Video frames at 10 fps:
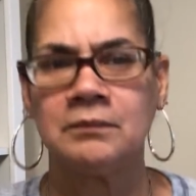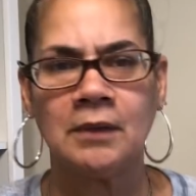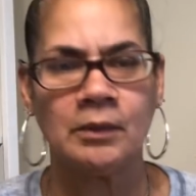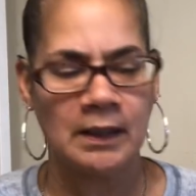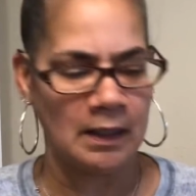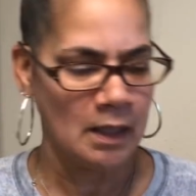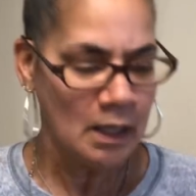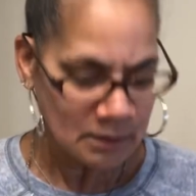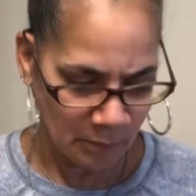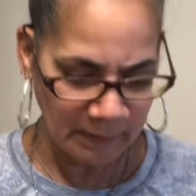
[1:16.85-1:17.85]
Okay.
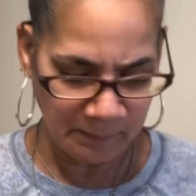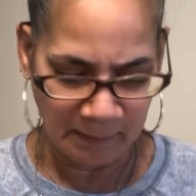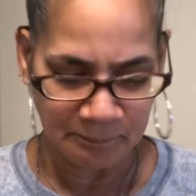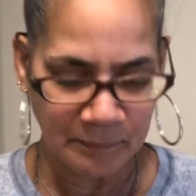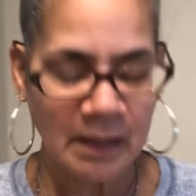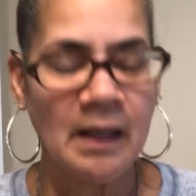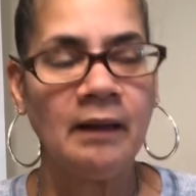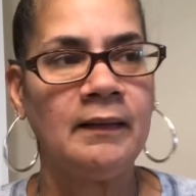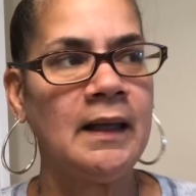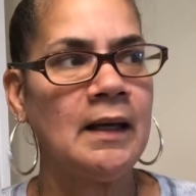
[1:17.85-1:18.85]
So, anyway,
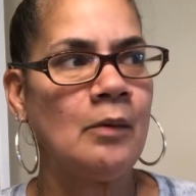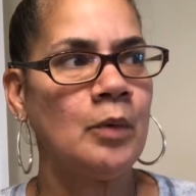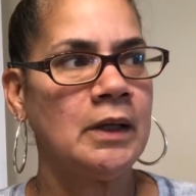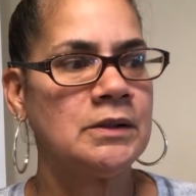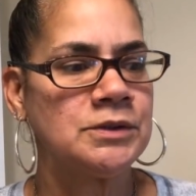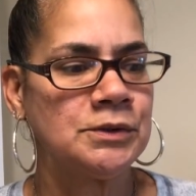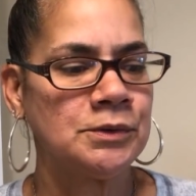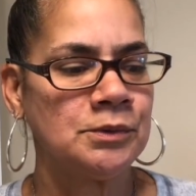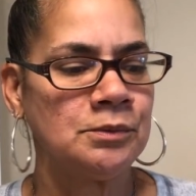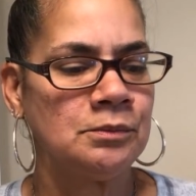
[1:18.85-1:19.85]
then I went
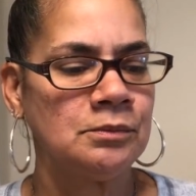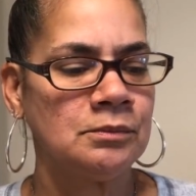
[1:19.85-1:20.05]
to...